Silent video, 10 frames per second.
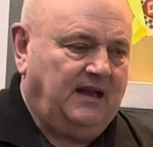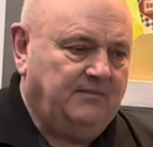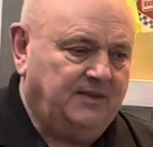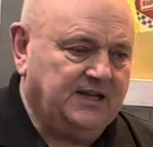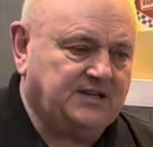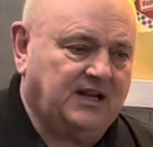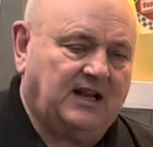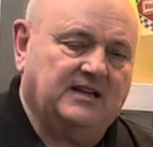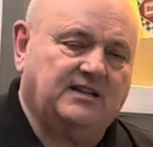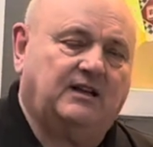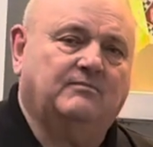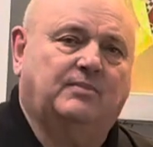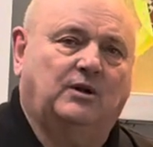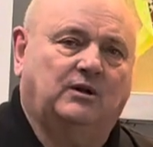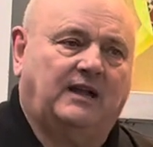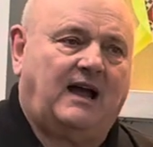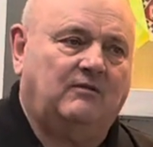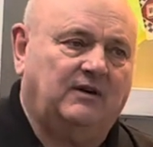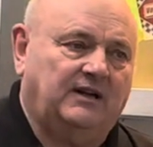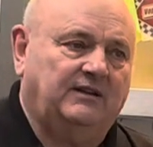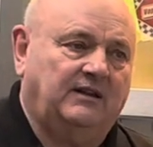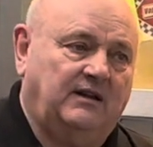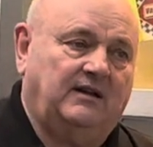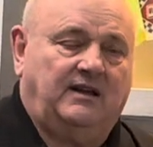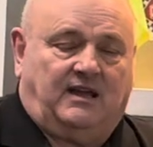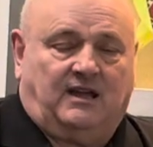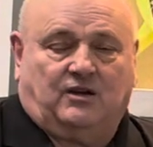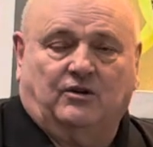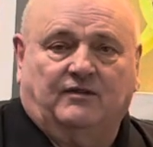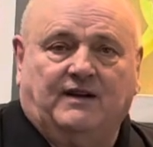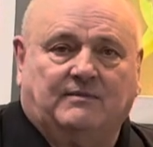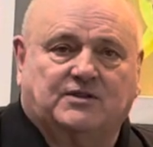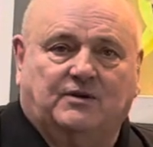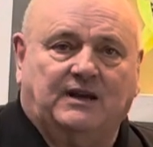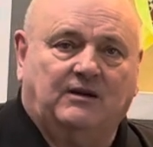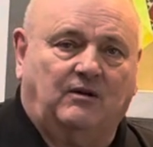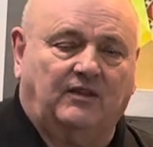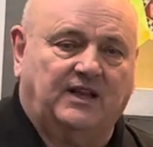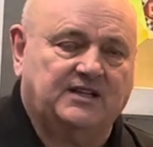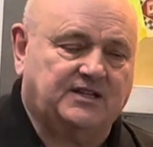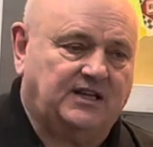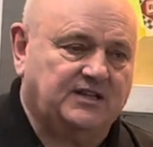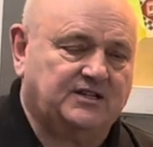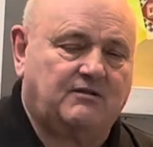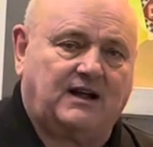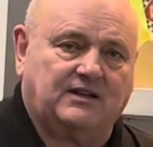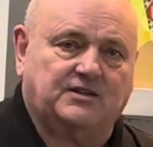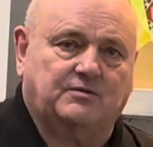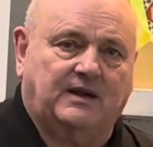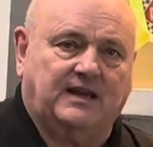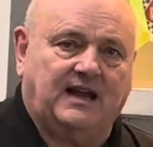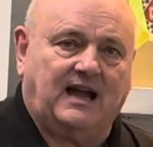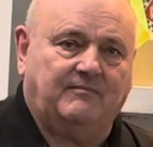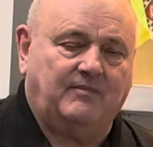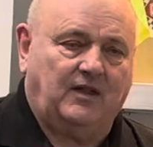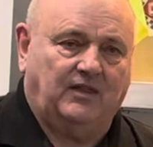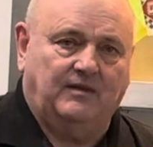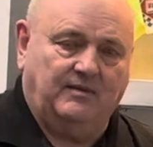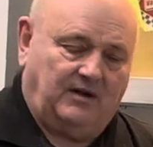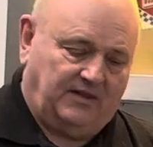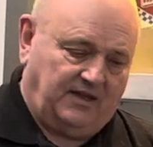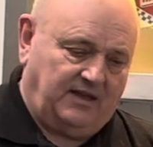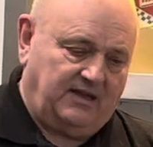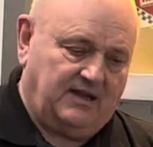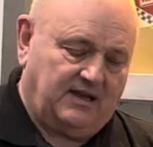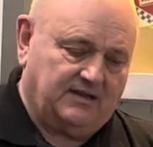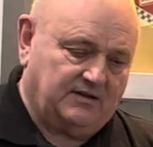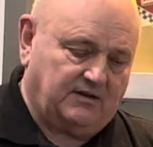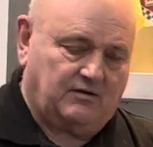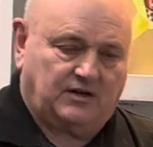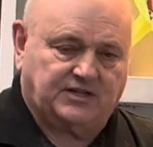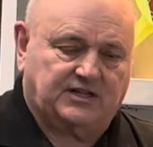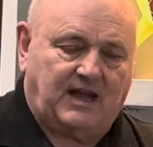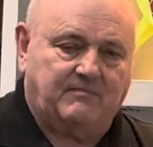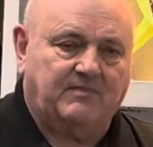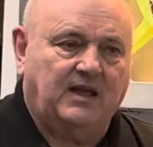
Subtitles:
Basically he's had them pulled out, and it could have happened to anyone this, and it's cracked the swinging arm on the cross stem.